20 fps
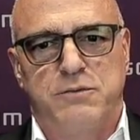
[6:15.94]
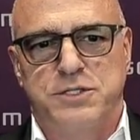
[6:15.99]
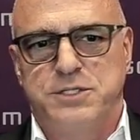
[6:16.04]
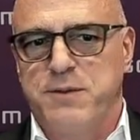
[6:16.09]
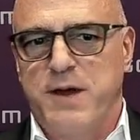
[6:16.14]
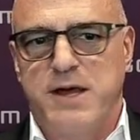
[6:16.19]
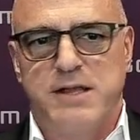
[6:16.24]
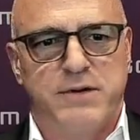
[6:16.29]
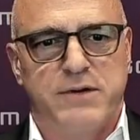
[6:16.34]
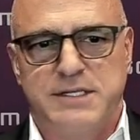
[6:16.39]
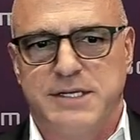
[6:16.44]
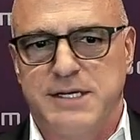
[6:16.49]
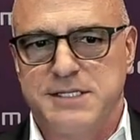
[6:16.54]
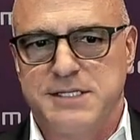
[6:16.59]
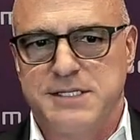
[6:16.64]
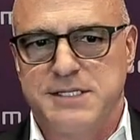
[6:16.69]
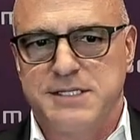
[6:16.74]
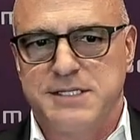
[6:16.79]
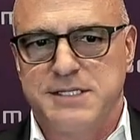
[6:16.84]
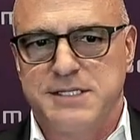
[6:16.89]
which by the way
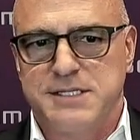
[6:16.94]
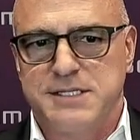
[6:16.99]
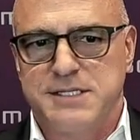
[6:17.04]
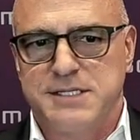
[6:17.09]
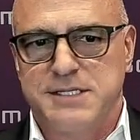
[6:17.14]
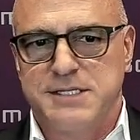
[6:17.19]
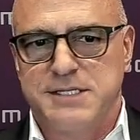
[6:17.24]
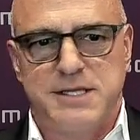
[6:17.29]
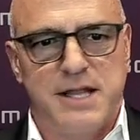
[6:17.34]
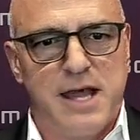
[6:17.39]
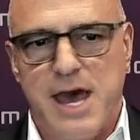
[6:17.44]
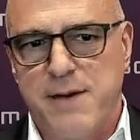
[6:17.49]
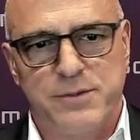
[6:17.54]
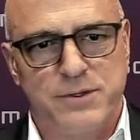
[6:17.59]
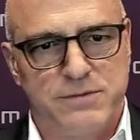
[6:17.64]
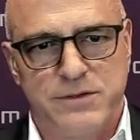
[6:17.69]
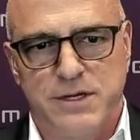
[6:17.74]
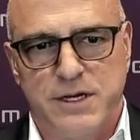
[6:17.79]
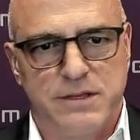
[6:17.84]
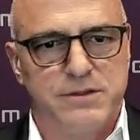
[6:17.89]
doesn't happen overnight,
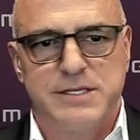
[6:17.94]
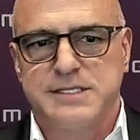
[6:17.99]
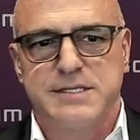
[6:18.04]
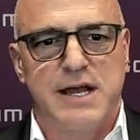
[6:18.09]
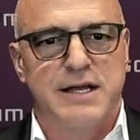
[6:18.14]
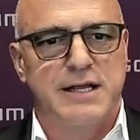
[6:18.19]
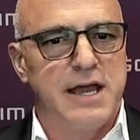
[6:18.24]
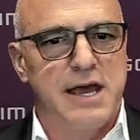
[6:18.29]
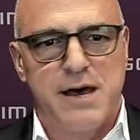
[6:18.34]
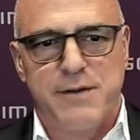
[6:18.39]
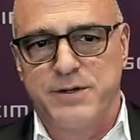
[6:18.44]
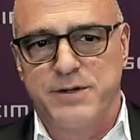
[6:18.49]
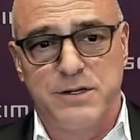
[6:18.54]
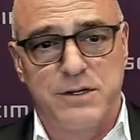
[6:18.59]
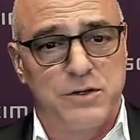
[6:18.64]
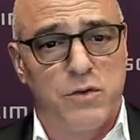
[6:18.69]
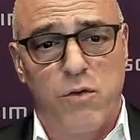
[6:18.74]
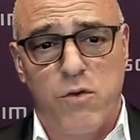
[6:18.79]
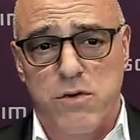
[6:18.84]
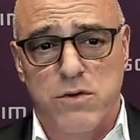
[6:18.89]
it's not going to happen in a
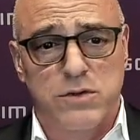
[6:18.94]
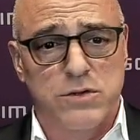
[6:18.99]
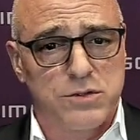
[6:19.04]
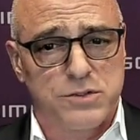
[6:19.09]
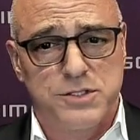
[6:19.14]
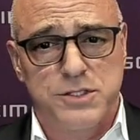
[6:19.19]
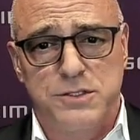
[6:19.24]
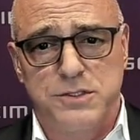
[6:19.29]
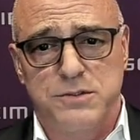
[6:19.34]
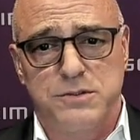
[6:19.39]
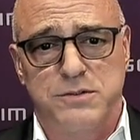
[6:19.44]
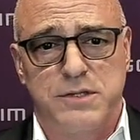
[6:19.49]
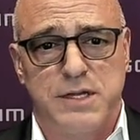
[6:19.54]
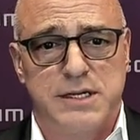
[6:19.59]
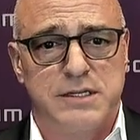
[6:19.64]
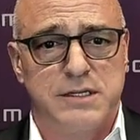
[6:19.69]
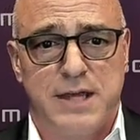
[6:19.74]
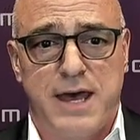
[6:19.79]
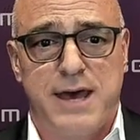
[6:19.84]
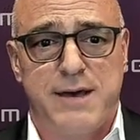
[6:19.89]
quarter or two.
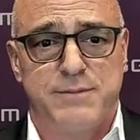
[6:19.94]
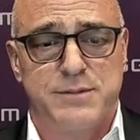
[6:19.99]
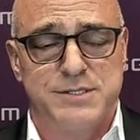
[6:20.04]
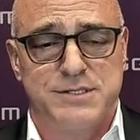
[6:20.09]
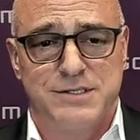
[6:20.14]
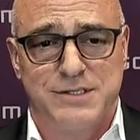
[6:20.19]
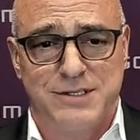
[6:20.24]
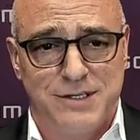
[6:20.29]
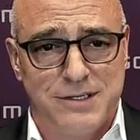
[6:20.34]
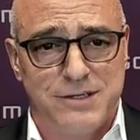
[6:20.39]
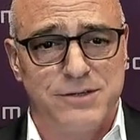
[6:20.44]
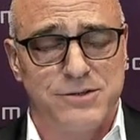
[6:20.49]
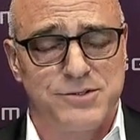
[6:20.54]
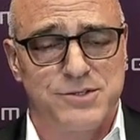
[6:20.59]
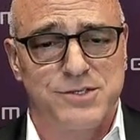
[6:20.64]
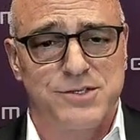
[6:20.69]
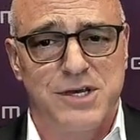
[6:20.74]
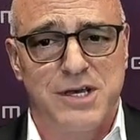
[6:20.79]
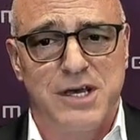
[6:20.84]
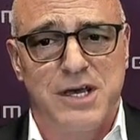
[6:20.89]
That happens in
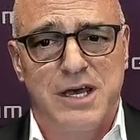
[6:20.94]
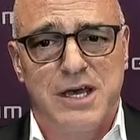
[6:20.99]
years.